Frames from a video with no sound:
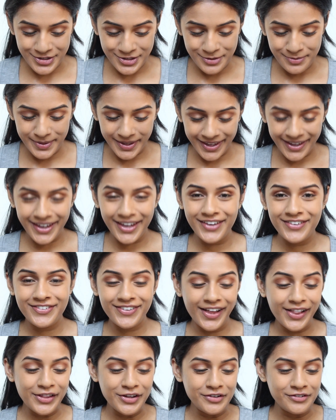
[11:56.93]
to be a
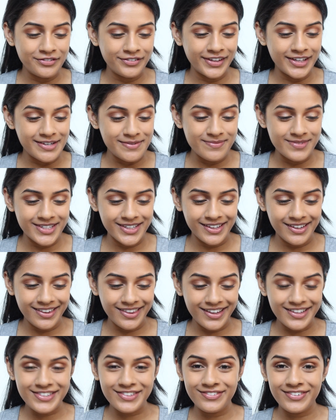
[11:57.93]
fellow VMD.
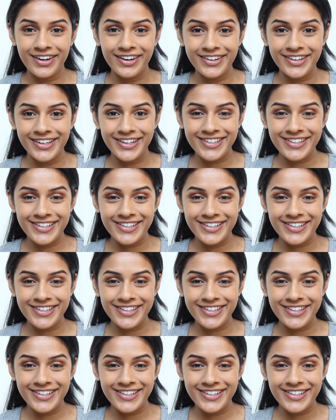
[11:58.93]
That's very